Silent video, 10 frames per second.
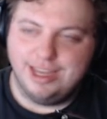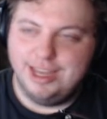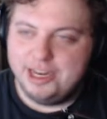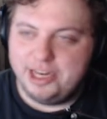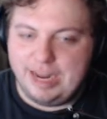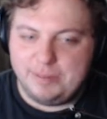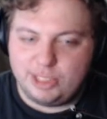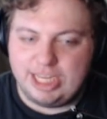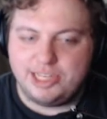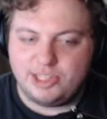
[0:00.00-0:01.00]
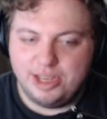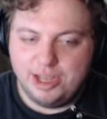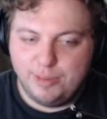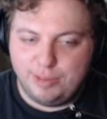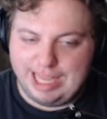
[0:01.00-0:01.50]
Nib says,
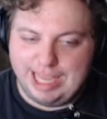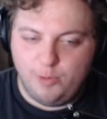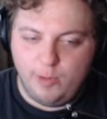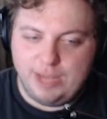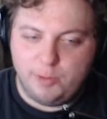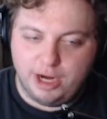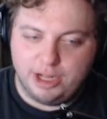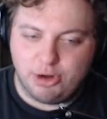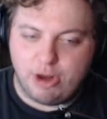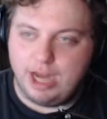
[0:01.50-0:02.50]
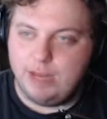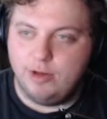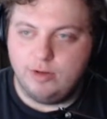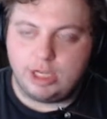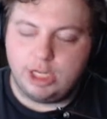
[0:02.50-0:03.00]
playing week 1 on their
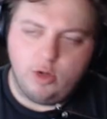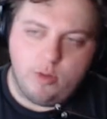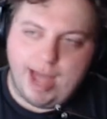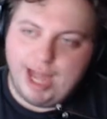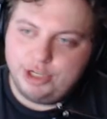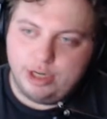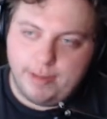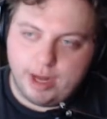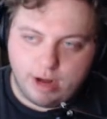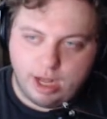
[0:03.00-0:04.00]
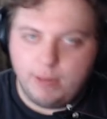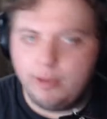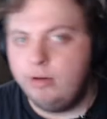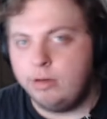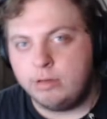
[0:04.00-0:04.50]
honeymoon. Can you imagine a better
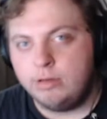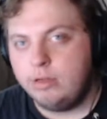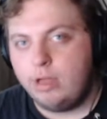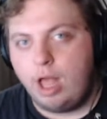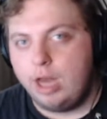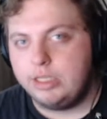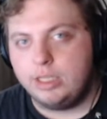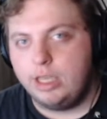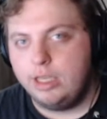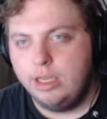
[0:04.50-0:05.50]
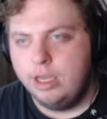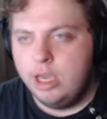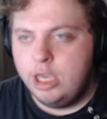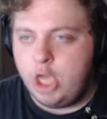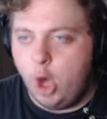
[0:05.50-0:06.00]
honeymoon? Honestly.
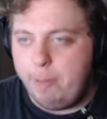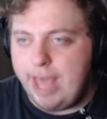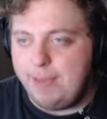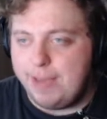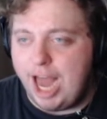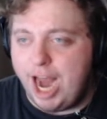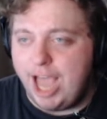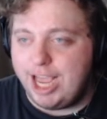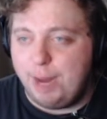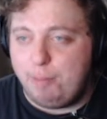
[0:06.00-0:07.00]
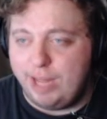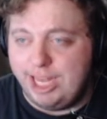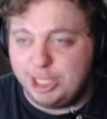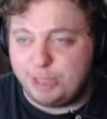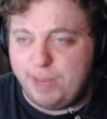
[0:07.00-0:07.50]
Yo, babe, I gotta play
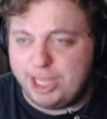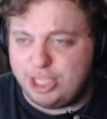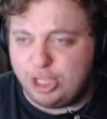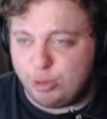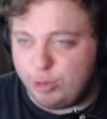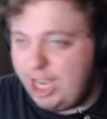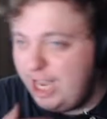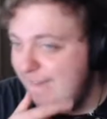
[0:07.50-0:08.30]
this best of 3.